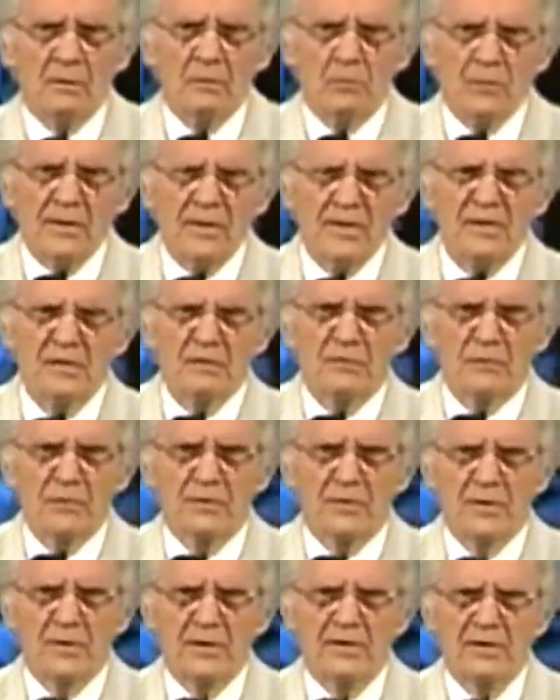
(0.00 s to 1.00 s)
the reason
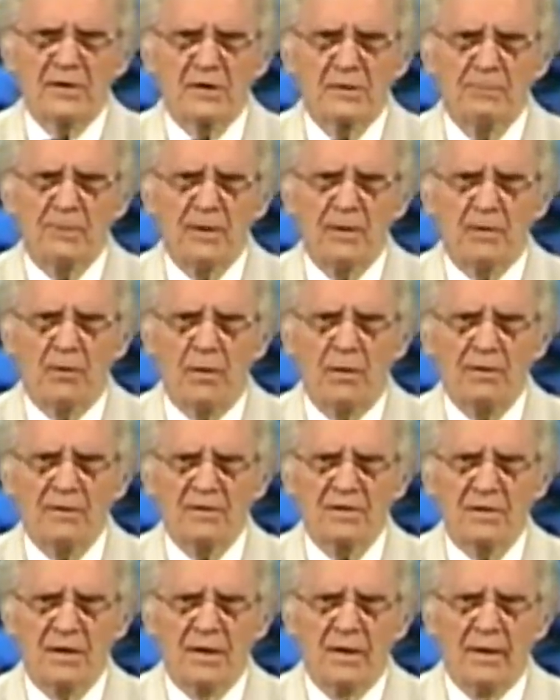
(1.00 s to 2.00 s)
for this is
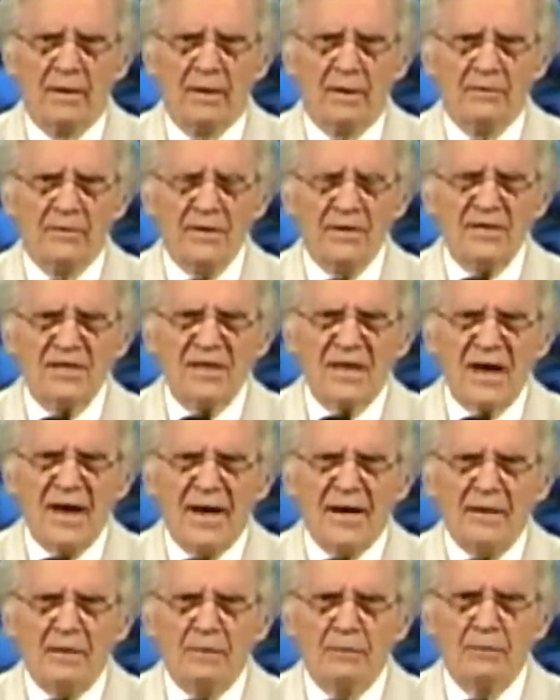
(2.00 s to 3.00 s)
because this
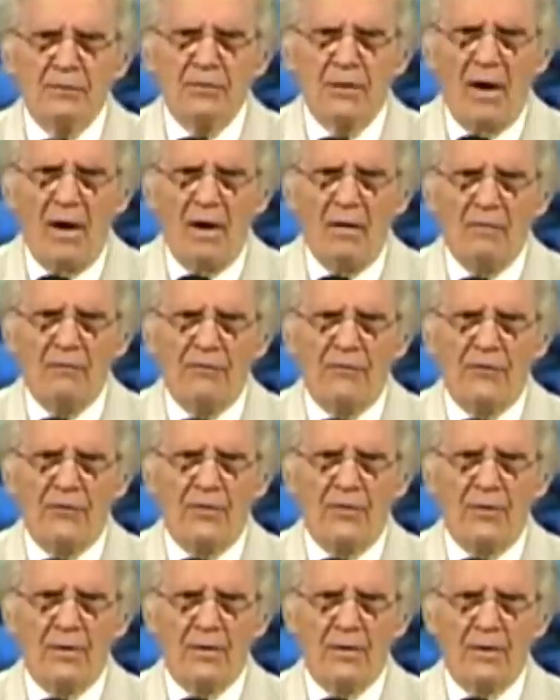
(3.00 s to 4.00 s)
kind of
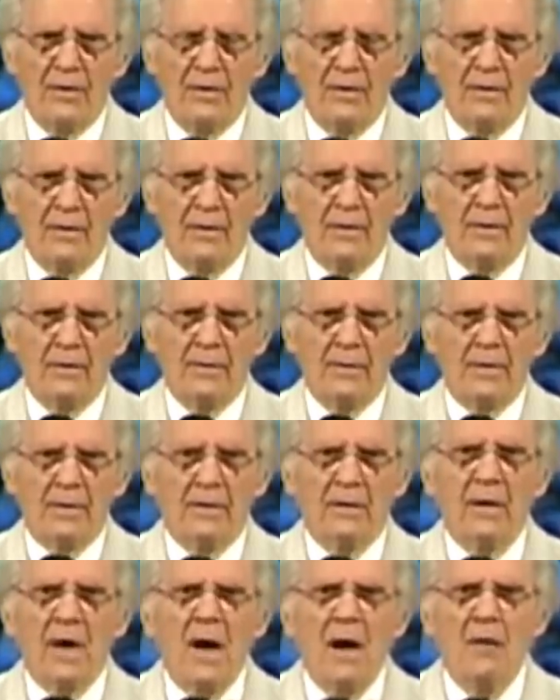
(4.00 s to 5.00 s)
love
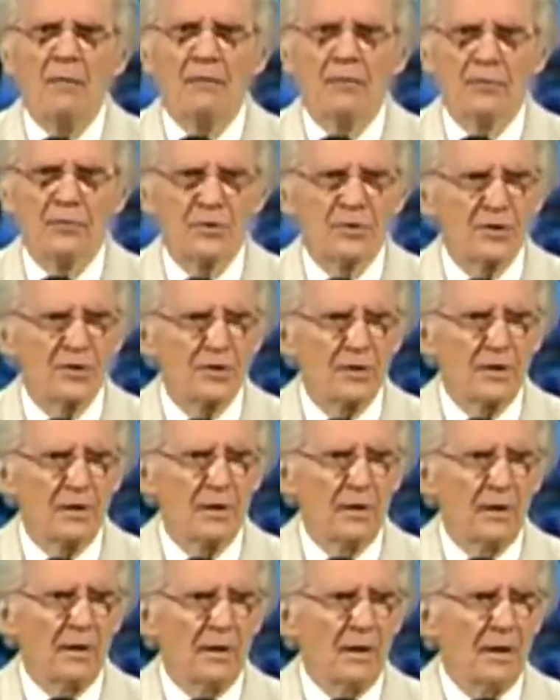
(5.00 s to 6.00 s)
covers
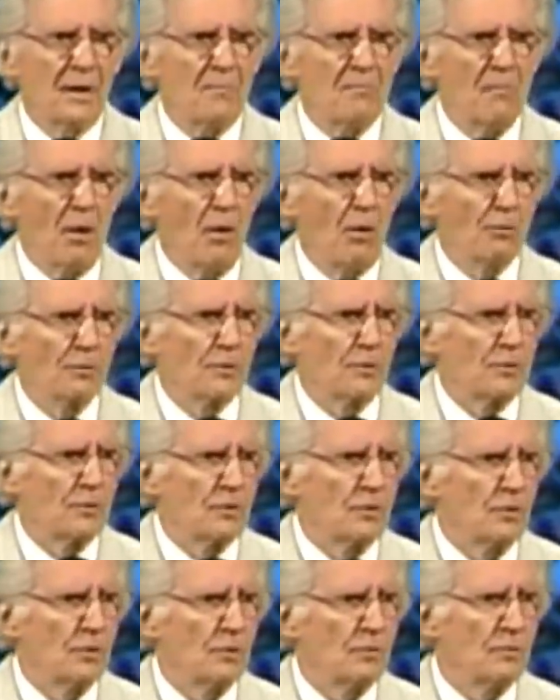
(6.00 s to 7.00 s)
a
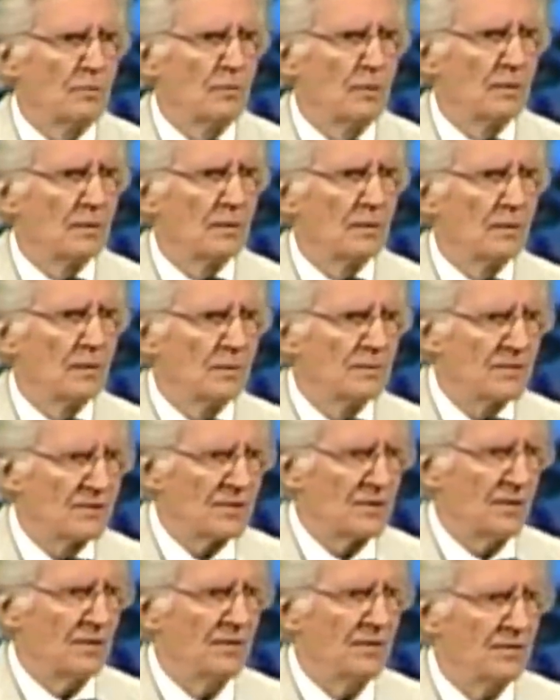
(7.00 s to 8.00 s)
multitude of
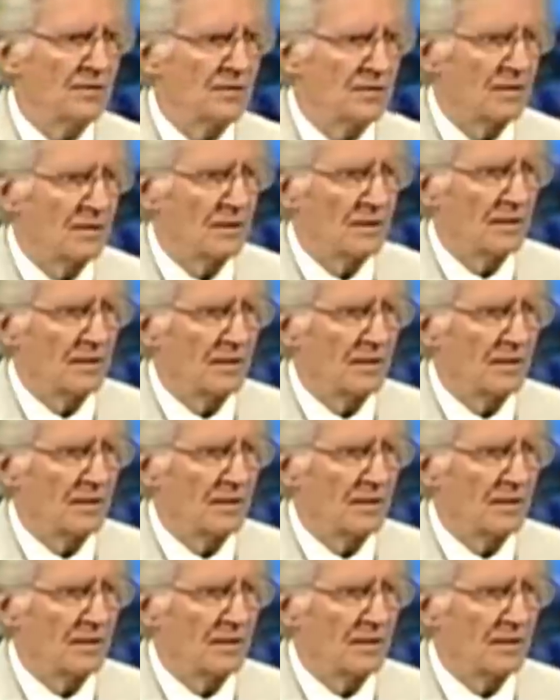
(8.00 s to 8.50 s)
sins.